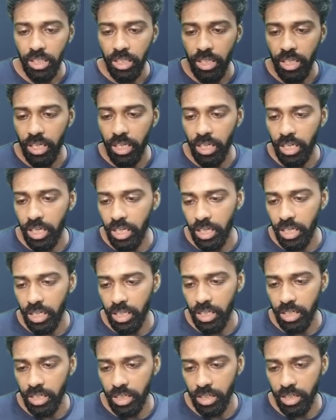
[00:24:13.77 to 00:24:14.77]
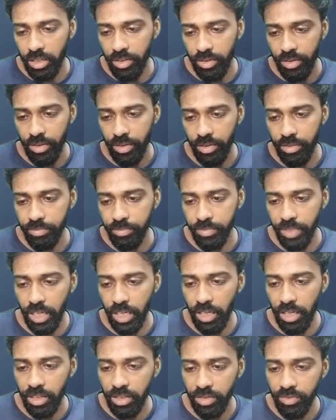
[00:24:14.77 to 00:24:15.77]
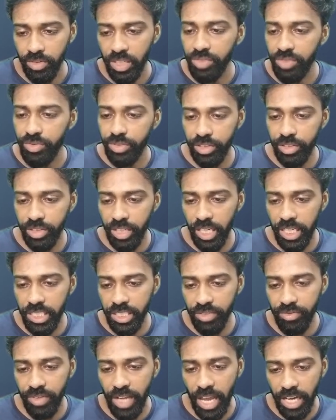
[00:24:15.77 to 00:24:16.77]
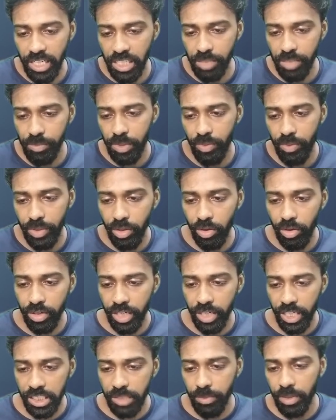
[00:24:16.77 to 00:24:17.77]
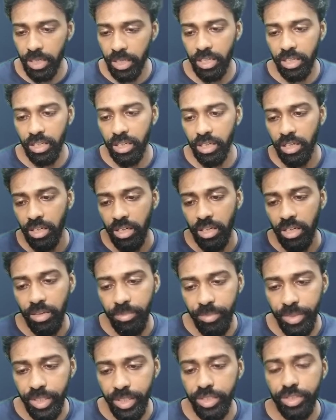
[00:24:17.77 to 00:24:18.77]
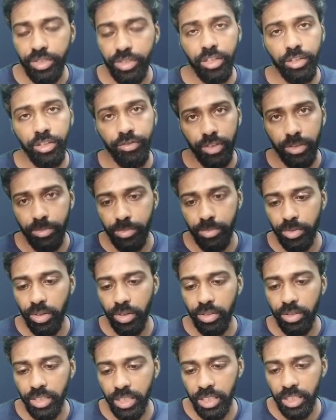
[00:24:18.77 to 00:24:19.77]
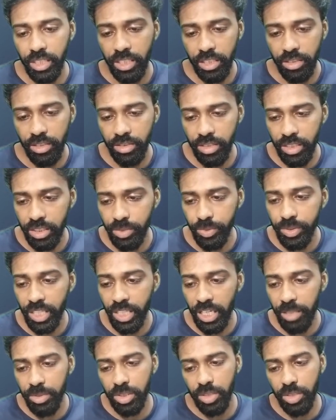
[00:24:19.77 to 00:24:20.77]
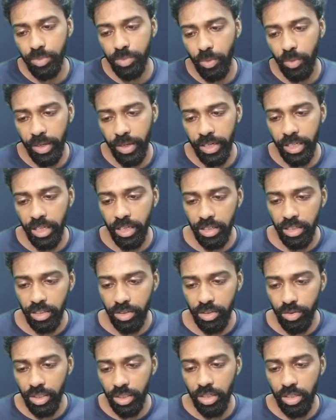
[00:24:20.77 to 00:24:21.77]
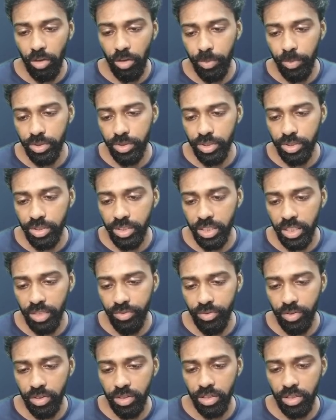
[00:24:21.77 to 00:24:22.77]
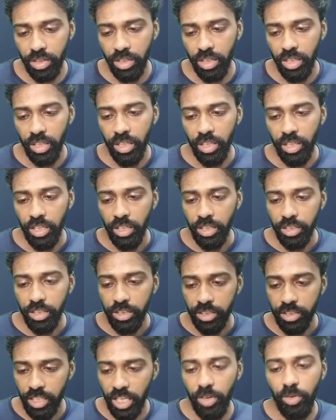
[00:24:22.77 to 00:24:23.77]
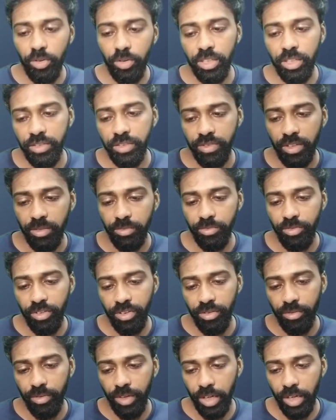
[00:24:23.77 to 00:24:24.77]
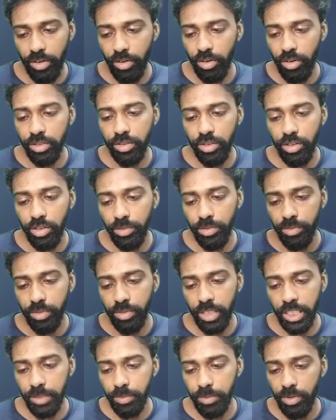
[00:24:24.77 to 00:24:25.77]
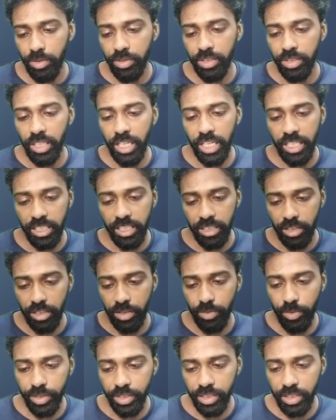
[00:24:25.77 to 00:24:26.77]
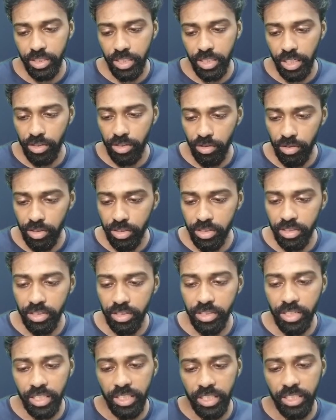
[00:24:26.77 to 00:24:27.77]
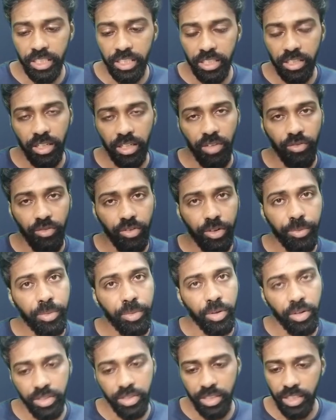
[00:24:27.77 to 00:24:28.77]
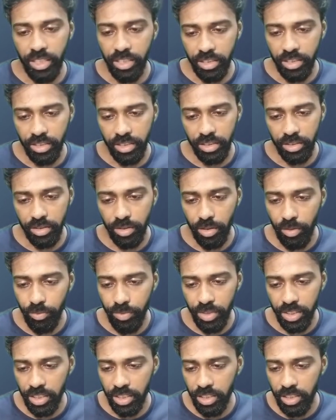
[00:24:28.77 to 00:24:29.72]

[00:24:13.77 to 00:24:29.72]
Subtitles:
and World Food India is a flagship event organized by Ministry of Food Processing Industries, which aims to provide a unique opportunity for stakeholders from across globe to explore the latest innovations, technologies and trends in food processing industries. Obviously,